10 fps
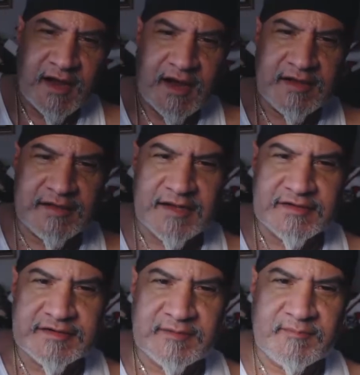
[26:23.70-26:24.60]
I
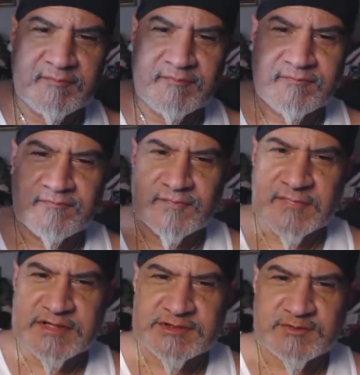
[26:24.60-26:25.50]
liked
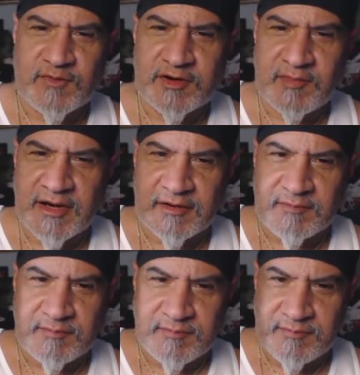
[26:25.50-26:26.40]
this was one of my
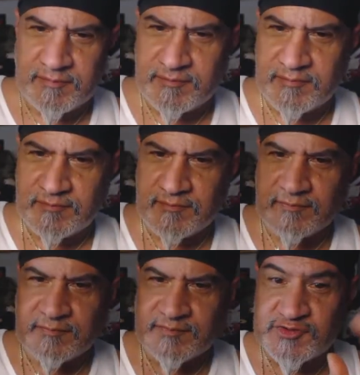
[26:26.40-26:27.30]

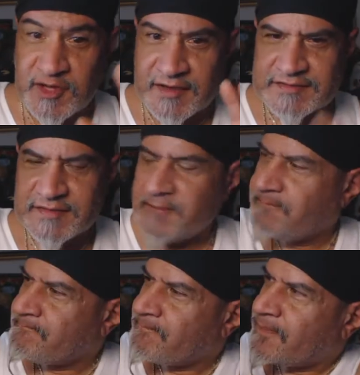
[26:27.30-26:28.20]
tricks.
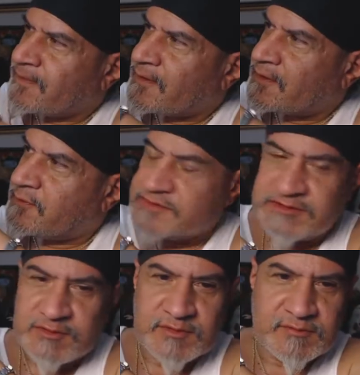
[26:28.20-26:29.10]
Was
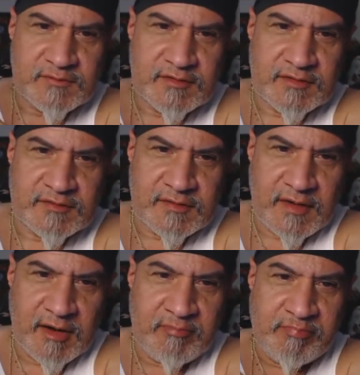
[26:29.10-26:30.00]
doing
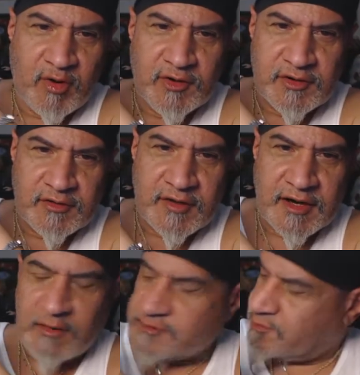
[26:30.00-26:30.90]
a border.
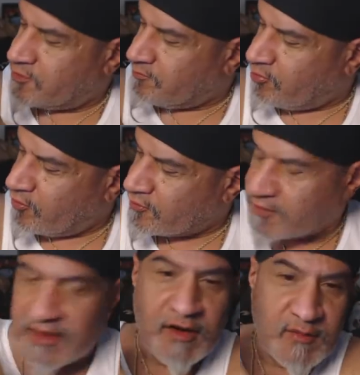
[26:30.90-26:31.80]
I'd always put a border,
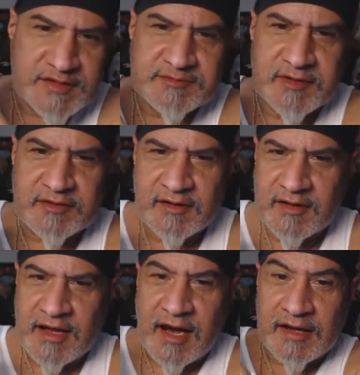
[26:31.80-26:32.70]
not always, but
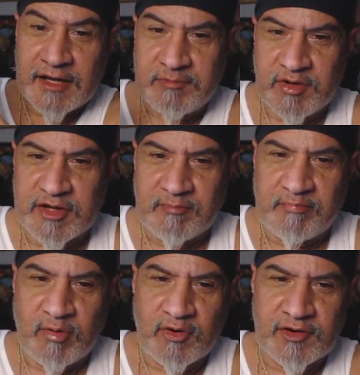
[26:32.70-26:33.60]
I like putting a
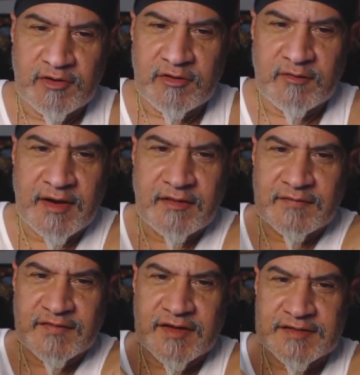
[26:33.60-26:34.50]
border
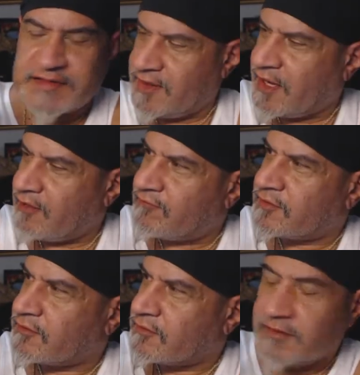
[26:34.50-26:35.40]
around things and
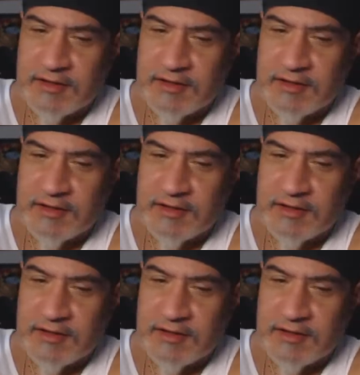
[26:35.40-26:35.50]
having